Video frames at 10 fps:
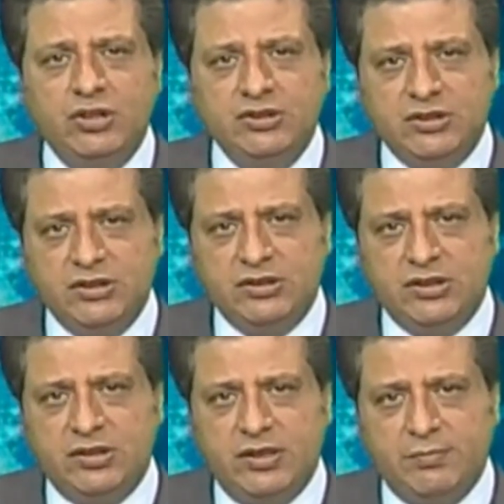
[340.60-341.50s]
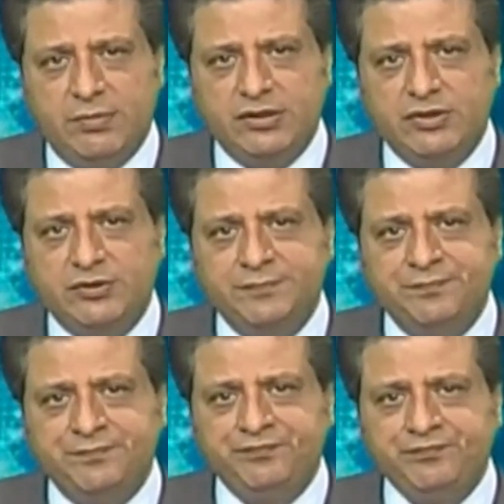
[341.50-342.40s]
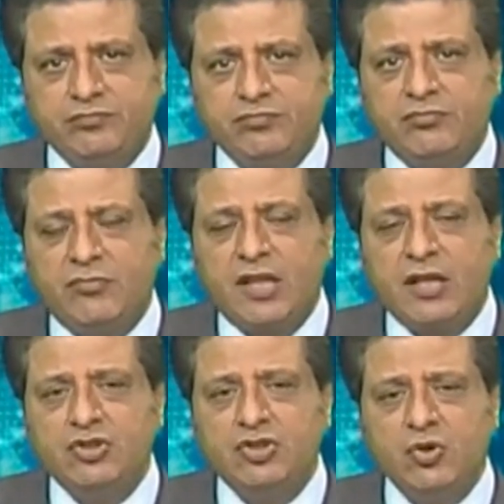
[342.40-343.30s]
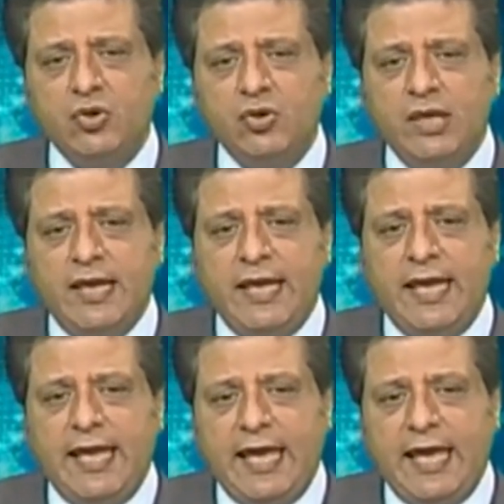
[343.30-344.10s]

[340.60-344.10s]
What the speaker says: through the citizen database. So,